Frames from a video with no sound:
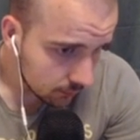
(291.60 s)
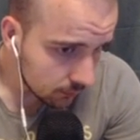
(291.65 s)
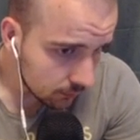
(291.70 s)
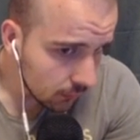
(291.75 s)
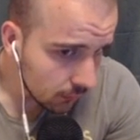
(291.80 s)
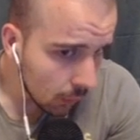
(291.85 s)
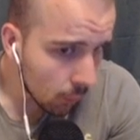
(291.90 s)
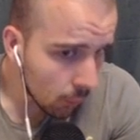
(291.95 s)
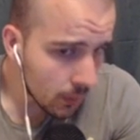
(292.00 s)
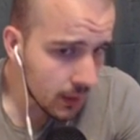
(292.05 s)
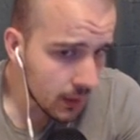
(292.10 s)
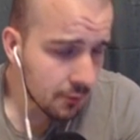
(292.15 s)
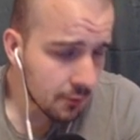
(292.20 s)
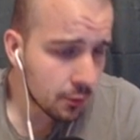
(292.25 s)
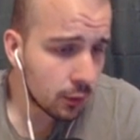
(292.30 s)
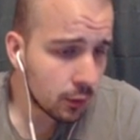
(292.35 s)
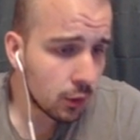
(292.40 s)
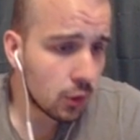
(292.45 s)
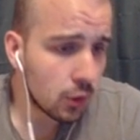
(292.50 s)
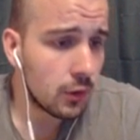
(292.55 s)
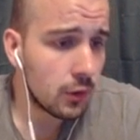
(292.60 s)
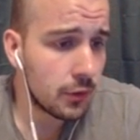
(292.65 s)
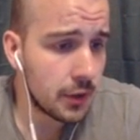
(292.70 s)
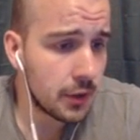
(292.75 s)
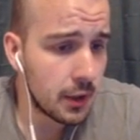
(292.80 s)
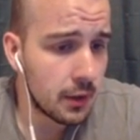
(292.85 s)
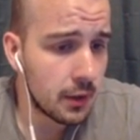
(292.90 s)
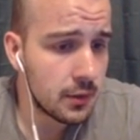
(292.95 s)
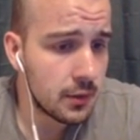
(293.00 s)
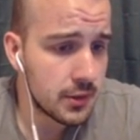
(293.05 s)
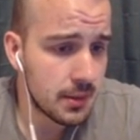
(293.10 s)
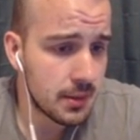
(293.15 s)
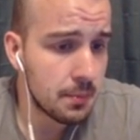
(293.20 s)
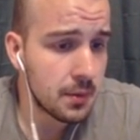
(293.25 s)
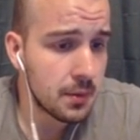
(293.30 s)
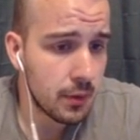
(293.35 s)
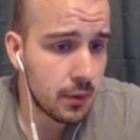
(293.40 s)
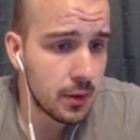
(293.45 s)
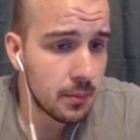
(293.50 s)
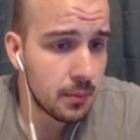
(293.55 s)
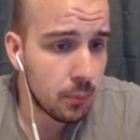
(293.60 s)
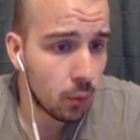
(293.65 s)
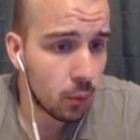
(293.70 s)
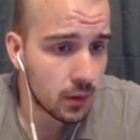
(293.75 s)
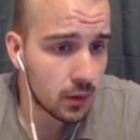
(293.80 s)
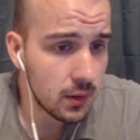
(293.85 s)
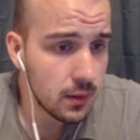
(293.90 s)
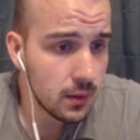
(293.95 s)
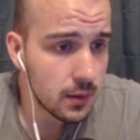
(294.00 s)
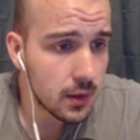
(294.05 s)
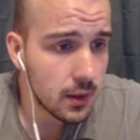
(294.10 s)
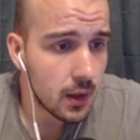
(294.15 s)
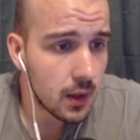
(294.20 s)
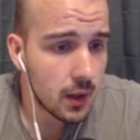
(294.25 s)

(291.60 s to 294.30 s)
what you have to look here is something very important.